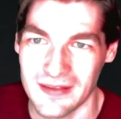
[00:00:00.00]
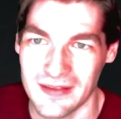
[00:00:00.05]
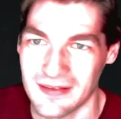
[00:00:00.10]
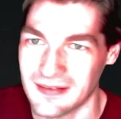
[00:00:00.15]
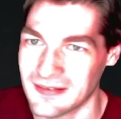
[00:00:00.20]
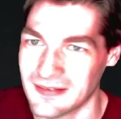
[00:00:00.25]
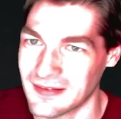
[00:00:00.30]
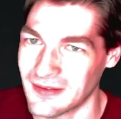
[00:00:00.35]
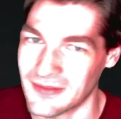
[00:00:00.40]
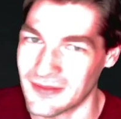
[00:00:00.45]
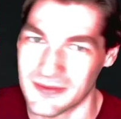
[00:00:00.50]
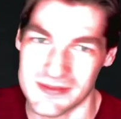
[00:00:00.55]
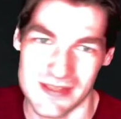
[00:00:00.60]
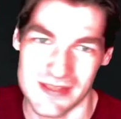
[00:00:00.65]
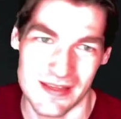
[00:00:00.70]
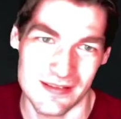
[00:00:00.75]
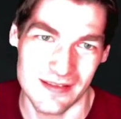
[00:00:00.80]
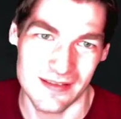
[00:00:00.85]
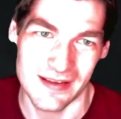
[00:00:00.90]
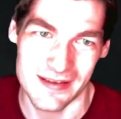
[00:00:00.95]
Now there's that
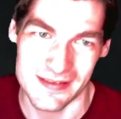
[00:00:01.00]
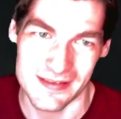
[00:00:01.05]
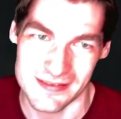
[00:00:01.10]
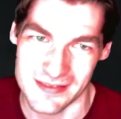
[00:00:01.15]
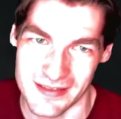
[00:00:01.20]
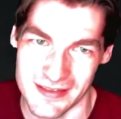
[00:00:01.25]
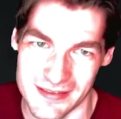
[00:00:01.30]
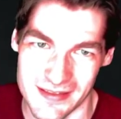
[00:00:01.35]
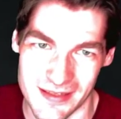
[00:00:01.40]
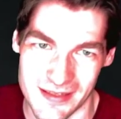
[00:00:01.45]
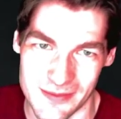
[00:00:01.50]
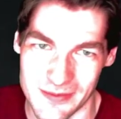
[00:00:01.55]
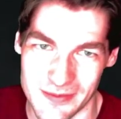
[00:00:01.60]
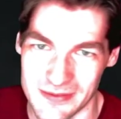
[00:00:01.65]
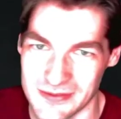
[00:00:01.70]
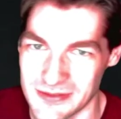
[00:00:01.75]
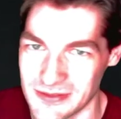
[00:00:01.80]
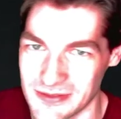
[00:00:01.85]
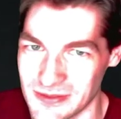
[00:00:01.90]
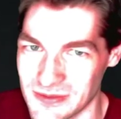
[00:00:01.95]
Lion's Eye Diamond.
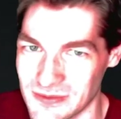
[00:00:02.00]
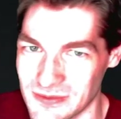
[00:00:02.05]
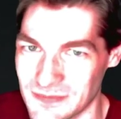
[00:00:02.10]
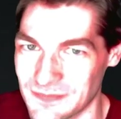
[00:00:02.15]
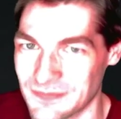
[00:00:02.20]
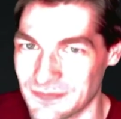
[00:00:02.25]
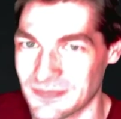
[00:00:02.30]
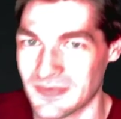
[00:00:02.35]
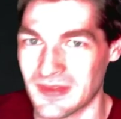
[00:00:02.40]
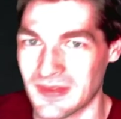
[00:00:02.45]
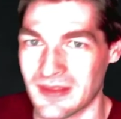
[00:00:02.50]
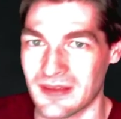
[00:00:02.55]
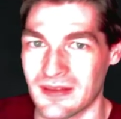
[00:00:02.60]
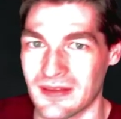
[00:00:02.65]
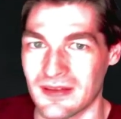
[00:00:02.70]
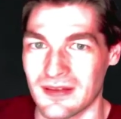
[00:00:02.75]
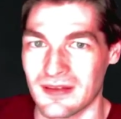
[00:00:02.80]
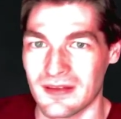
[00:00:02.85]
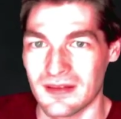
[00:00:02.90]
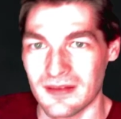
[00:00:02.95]
Shoot.
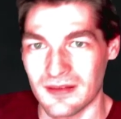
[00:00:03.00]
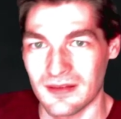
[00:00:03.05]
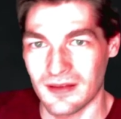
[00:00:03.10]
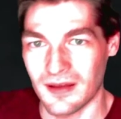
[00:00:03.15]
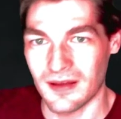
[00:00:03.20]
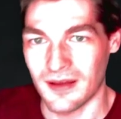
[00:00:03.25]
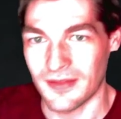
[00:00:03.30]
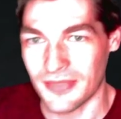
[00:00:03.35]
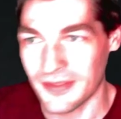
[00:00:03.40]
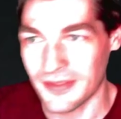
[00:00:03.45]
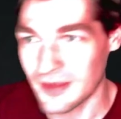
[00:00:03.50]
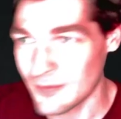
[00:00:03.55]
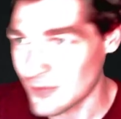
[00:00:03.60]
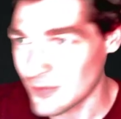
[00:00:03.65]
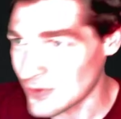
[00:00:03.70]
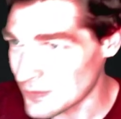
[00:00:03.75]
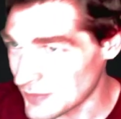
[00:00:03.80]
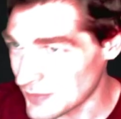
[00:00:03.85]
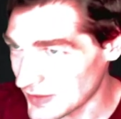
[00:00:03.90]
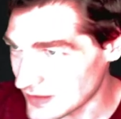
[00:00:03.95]
I think I'm going to
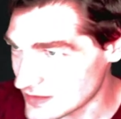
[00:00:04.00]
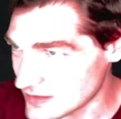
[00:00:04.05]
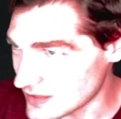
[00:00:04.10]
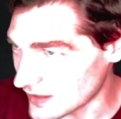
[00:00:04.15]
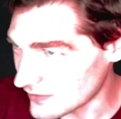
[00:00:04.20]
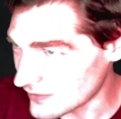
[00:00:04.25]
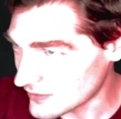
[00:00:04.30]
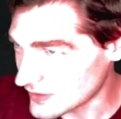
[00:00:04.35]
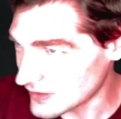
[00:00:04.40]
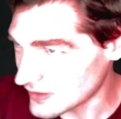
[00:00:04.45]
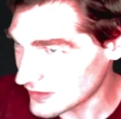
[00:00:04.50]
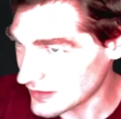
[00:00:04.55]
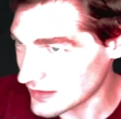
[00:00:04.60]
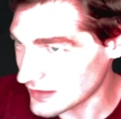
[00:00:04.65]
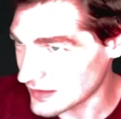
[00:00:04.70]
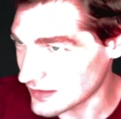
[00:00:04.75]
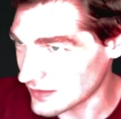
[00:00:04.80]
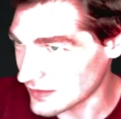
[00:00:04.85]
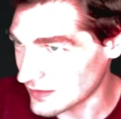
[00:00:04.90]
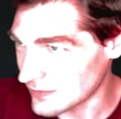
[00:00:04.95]
pick Tough Cookie
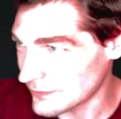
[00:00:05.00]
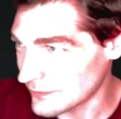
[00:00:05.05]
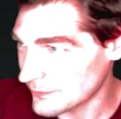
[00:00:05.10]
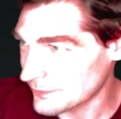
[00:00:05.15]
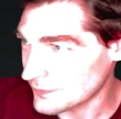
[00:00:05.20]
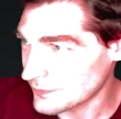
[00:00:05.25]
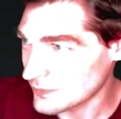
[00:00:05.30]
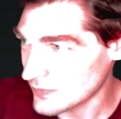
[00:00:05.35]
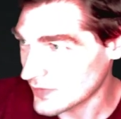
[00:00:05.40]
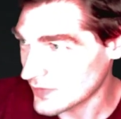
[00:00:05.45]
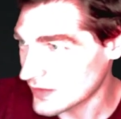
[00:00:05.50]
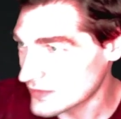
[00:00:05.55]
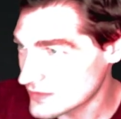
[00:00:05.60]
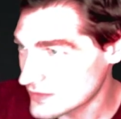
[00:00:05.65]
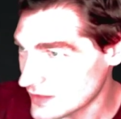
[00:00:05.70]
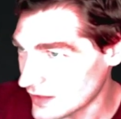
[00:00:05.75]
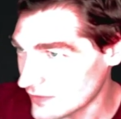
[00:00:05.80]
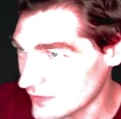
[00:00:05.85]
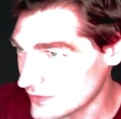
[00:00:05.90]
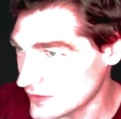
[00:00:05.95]
here.
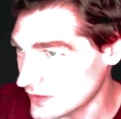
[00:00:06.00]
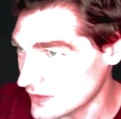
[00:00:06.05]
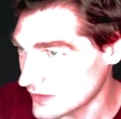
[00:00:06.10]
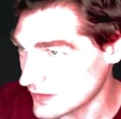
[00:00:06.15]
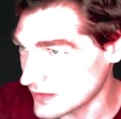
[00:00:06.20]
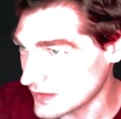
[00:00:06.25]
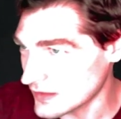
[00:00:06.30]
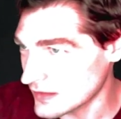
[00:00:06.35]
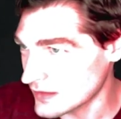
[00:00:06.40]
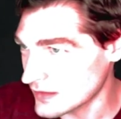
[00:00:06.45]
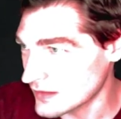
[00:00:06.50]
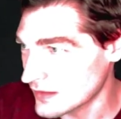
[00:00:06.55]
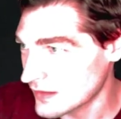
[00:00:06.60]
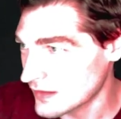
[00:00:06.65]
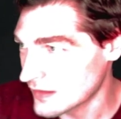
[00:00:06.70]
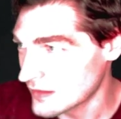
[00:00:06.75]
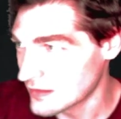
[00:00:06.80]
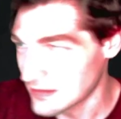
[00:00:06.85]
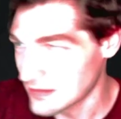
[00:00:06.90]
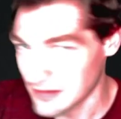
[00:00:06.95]
Tough Cookie
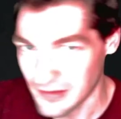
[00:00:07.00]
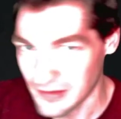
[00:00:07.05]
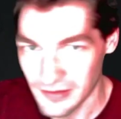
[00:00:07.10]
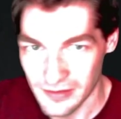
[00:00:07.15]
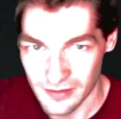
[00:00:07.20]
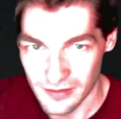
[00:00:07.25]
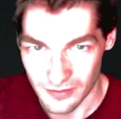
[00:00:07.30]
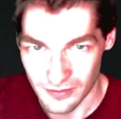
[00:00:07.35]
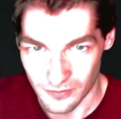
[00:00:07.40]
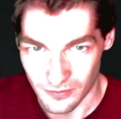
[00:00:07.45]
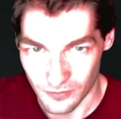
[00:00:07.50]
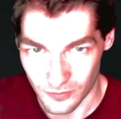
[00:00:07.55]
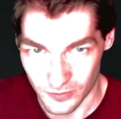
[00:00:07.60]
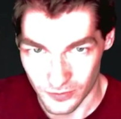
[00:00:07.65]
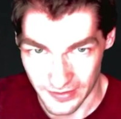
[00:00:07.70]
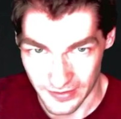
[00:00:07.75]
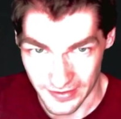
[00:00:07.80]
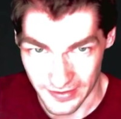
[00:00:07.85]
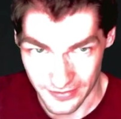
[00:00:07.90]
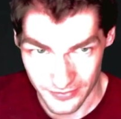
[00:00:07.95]
or
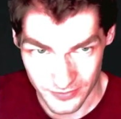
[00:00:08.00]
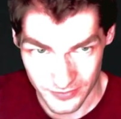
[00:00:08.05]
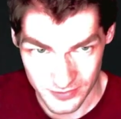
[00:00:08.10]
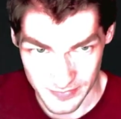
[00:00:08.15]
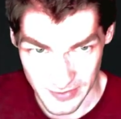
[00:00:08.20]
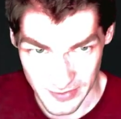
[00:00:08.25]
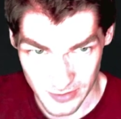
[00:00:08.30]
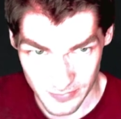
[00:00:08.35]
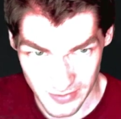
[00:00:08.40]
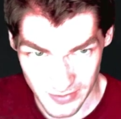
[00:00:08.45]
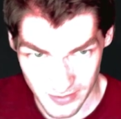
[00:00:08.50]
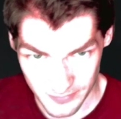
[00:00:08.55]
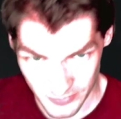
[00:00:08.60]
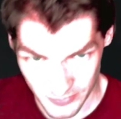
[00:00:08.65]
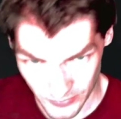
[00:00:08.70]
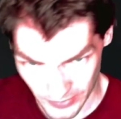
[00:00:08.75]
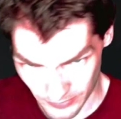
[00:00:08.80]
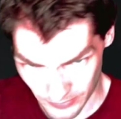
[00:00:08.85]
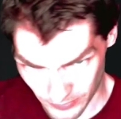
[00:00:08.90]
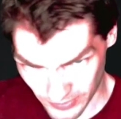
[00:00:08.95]
Aether Spellbomb. Do I
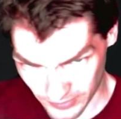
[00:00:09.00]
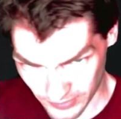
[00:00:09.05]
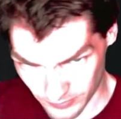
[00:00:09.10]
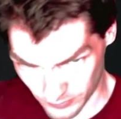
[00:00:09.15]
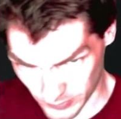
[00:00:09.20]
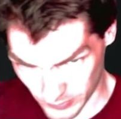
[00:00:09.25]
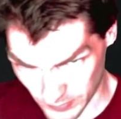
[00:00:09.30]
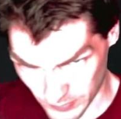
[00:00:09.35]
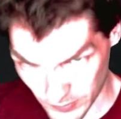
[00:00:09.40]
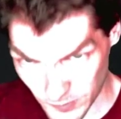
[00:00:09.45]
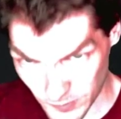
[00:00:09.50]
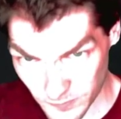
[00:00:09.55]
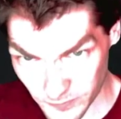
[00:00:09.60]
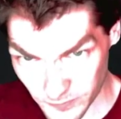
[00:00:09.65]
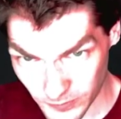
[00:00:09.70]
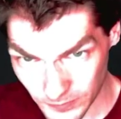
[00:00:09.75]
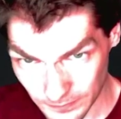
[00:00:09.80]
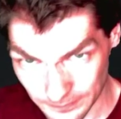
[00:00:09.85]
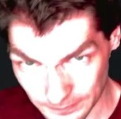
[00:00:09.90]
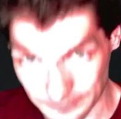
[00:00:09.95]
want removal?
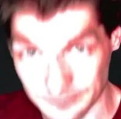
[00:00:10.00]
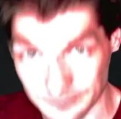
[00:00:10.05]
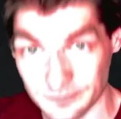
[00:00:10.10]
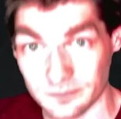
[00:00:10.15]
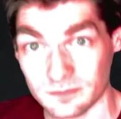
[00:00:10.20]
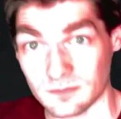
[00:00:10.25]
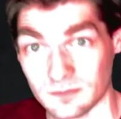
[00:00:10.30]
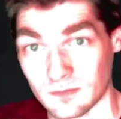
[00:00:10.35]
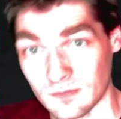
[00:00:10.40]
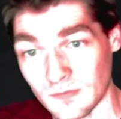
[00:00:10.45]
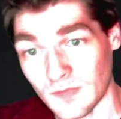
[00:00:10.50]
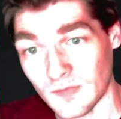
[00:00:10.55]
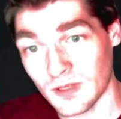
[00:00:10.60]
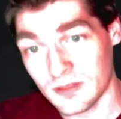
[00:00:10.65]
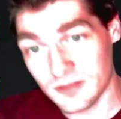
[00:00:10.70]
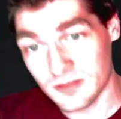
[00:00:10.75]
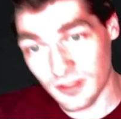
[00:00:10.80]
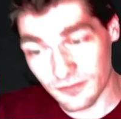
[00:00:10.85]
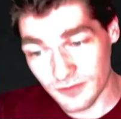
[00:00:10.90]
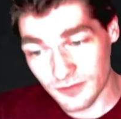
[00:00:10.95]

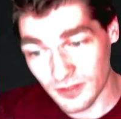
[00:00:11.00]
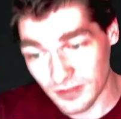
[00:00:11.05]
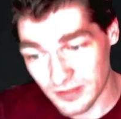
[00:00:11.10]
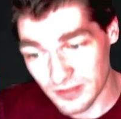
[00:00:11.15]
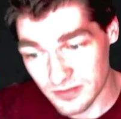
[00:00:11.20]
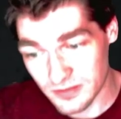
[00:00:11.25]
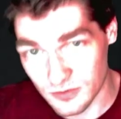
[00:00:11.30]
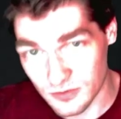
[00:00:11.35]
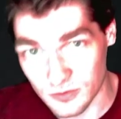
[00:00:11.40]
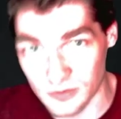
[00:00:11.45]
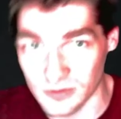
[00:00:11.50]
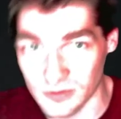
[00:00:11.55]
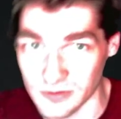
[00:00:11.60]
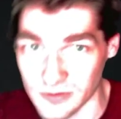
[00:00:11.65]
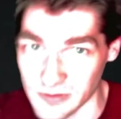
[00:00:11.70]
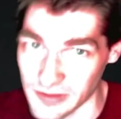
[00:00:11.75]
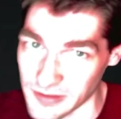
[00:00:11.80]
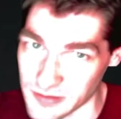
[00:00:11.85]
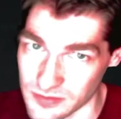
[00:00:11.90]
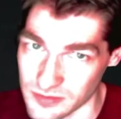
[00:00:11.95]
Tough Cookie's cool.
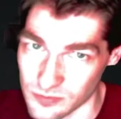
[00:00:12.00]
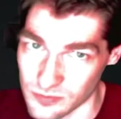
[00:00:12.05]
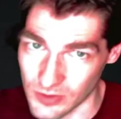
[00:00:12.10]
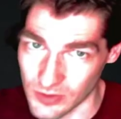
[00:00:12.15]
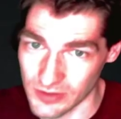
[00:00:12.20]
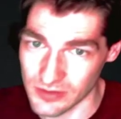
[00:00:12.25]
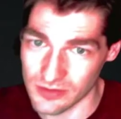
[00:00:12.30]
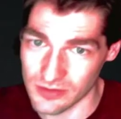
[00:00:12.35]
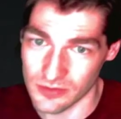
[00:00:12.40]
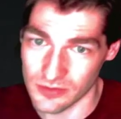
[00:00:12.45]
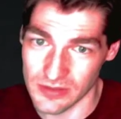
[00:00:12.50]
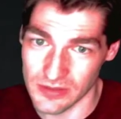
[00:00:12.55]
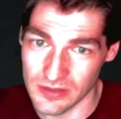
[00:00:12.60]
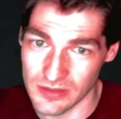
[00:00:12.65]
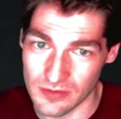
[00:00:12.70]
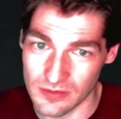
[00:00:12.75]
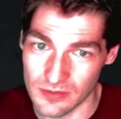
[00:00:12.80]
It's 1 in a green.